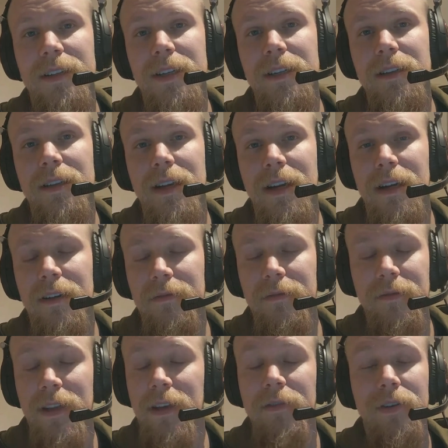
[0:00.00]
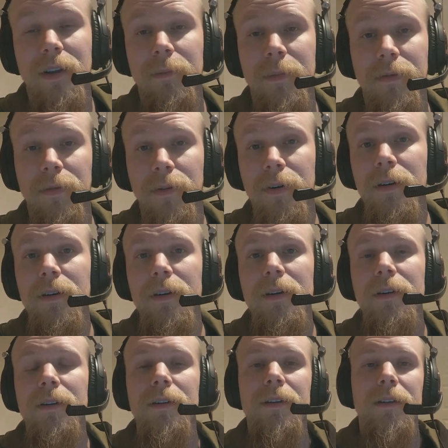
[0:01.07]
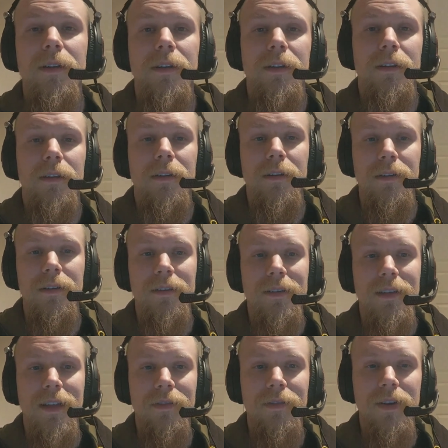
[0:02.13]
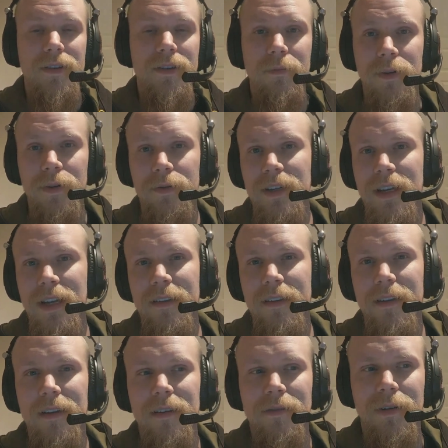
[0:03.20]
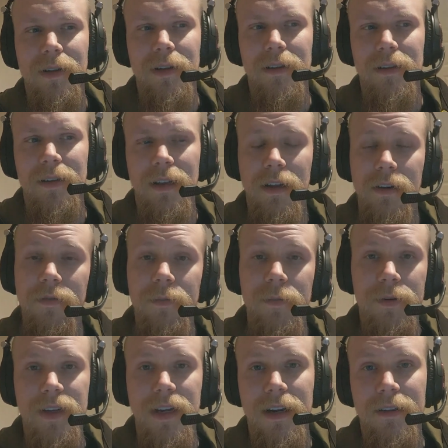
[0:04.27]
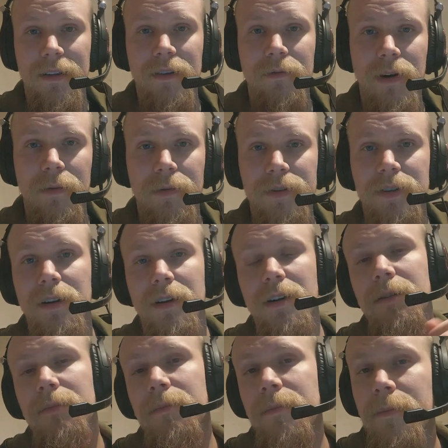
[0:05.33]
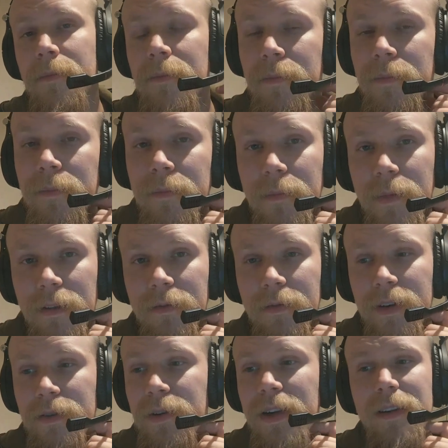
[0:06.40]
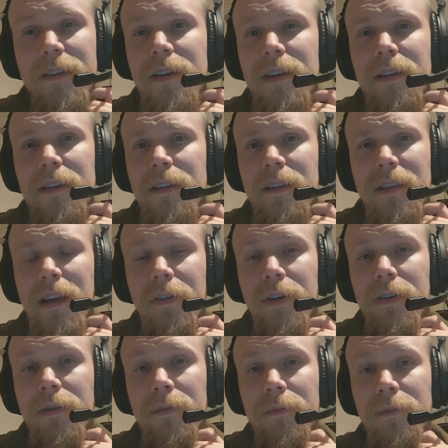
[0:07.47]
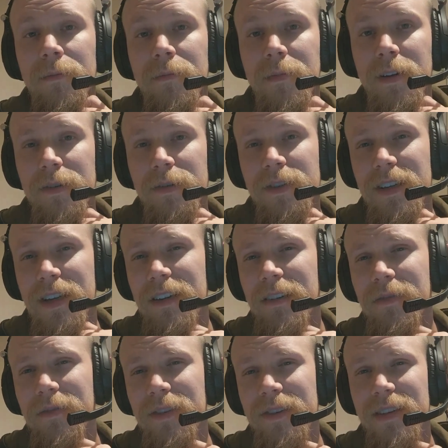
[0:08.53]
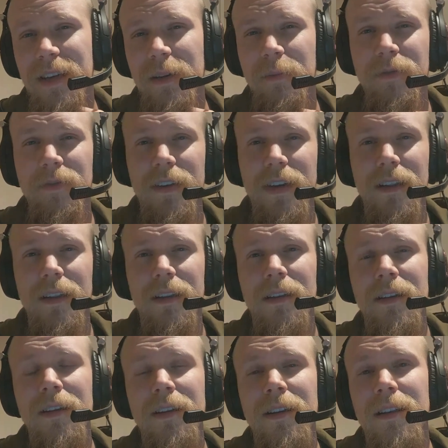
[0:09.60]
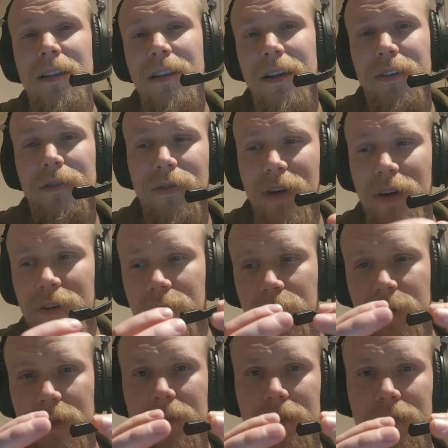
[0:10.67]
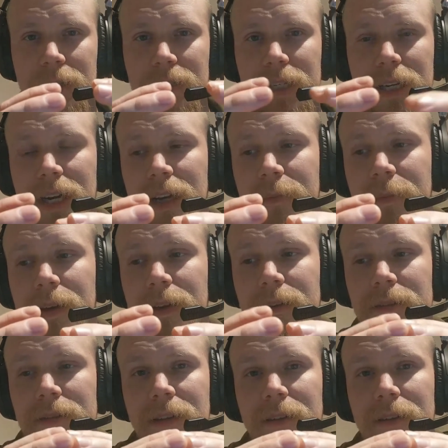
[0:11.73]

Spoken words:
that I never done before. And I've done some music editing, well, a lot of music editing when I was younger, but video editing, never. But it was kind of the same feel, like trying to mix the timing and stuff.